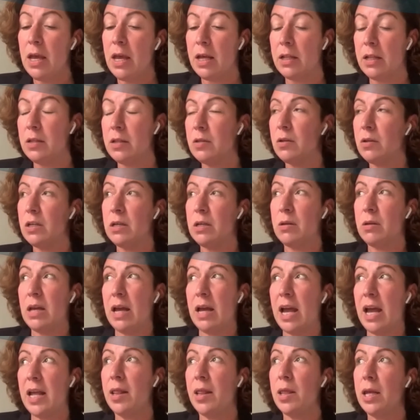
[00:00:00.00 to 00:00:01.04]
And
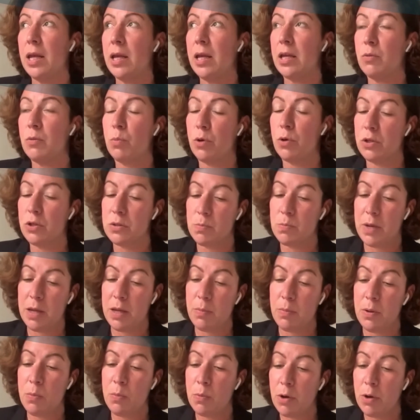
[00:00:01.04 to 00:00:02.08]
I think it was
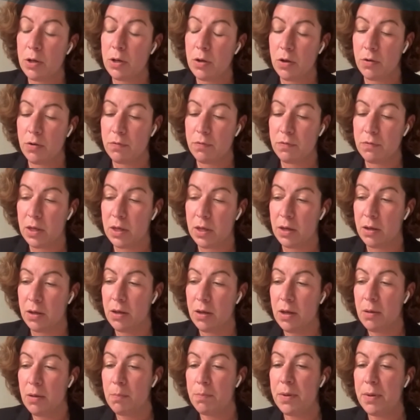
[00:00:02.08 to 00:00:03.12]
maybe one of the
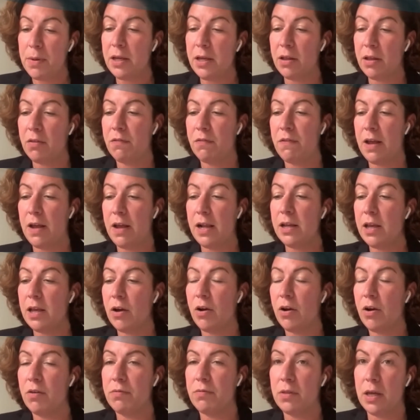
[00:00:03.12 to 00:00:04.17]
biggest failure
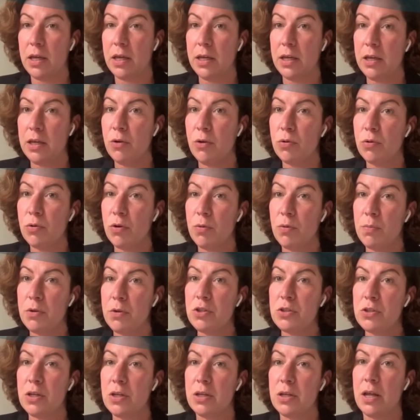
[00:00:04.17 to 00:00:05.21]
of the EU
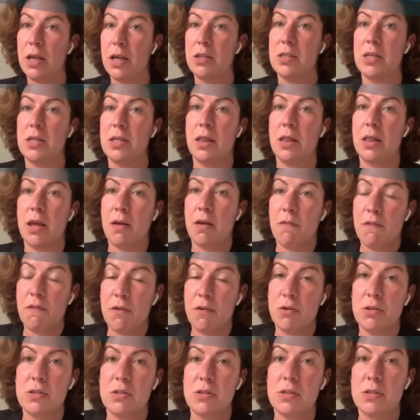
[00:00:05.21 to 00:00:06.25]
Commission as they
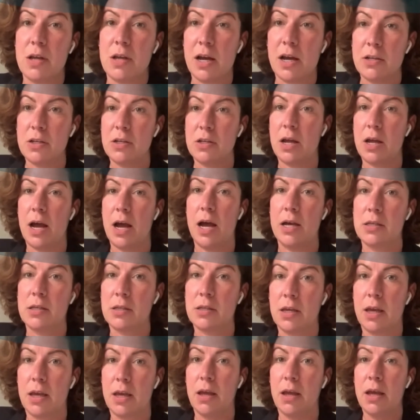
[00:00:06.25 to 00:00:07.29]
first started
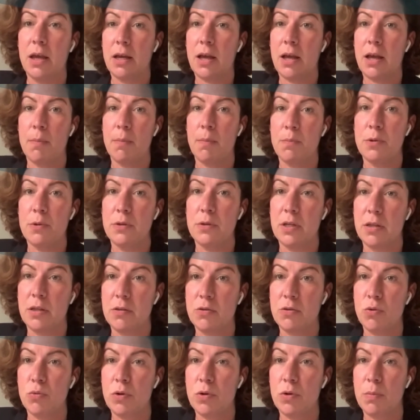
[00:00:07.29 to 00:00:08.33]
asking companies
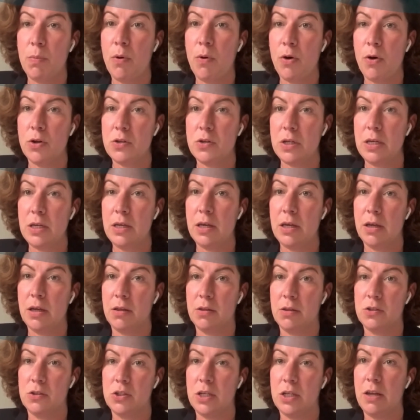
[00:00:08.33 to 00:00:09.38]
to report
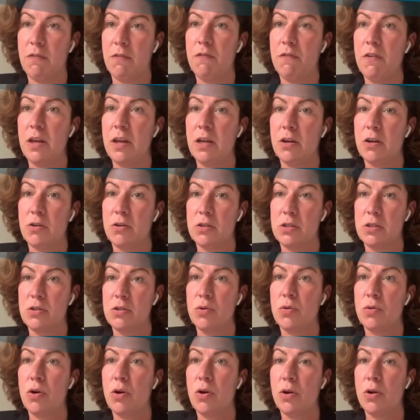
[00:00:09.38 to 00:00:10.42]
ESG figures
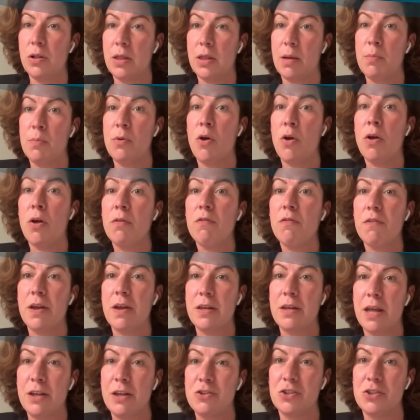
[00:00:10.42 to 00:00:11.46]
to call them
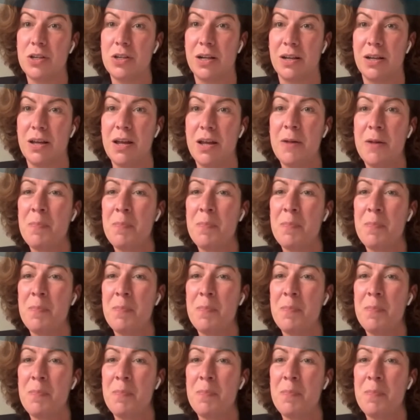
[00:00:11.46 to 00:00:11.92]
non-financial.